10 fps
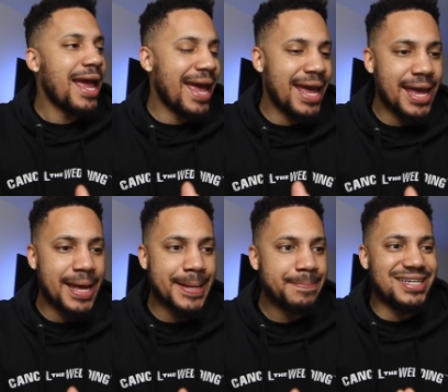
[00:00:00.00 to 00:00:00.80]

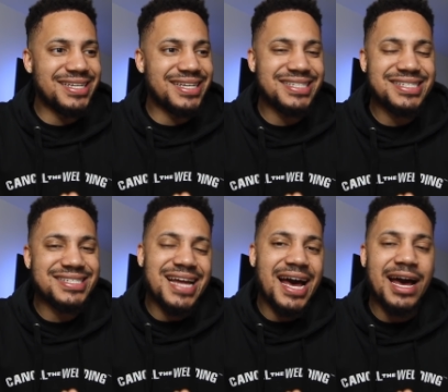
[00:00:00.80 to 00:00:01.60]
and that's
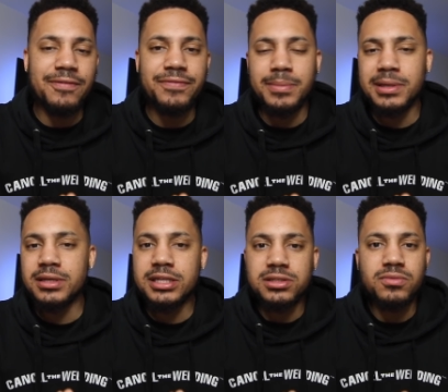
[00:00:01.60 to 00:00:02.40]
just not how female
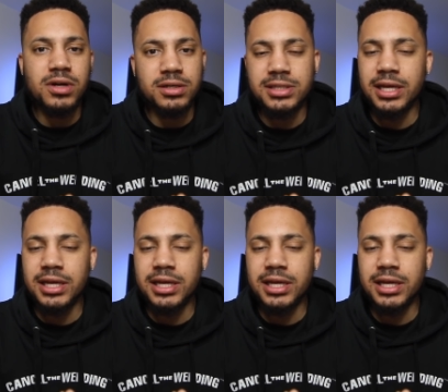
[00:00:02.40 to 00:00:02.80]
nature works.